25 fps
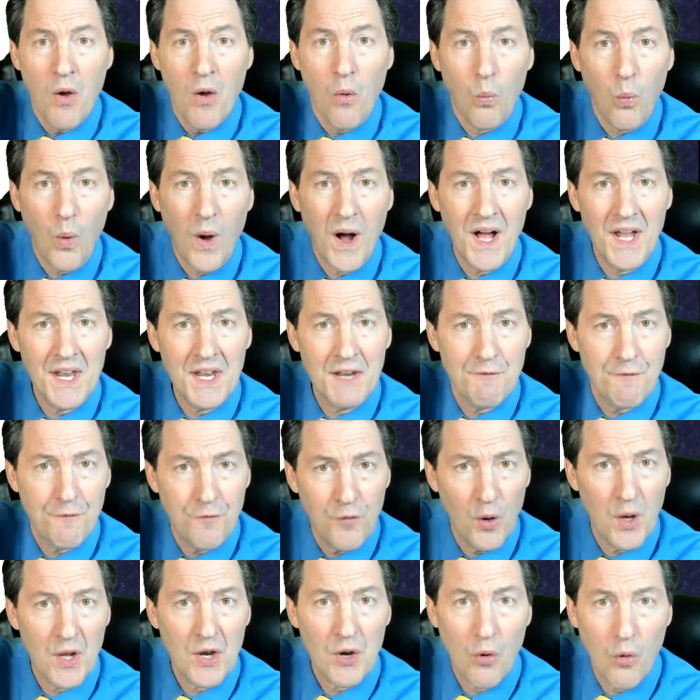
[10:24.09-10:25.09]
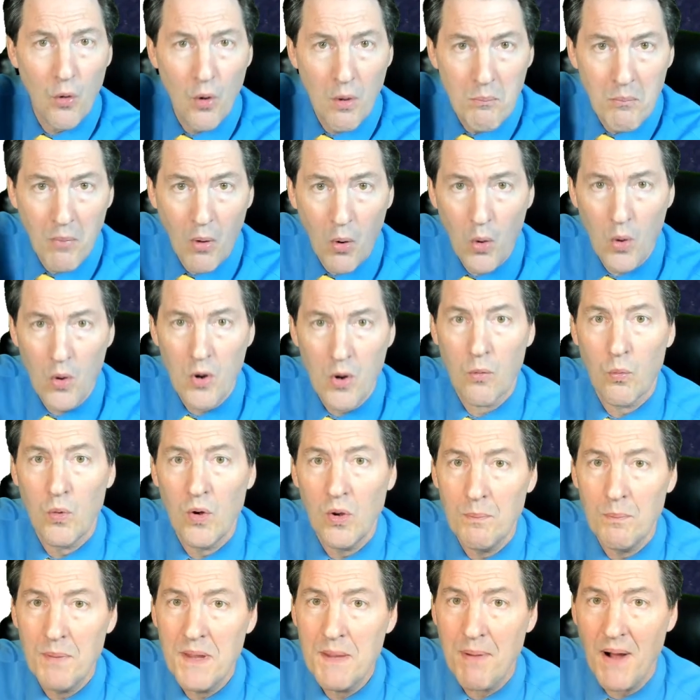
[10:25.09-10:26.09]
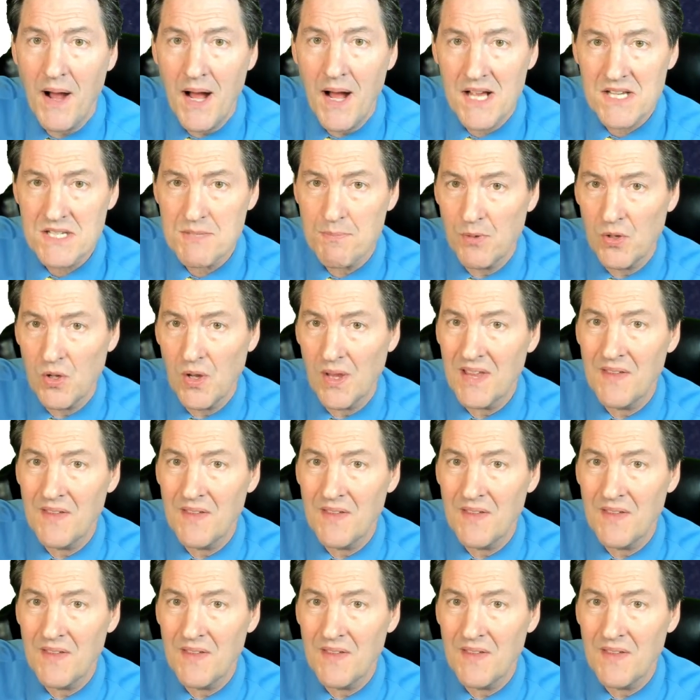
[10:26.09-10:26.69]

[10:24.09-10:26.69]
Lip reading: 1 foot or more will be possible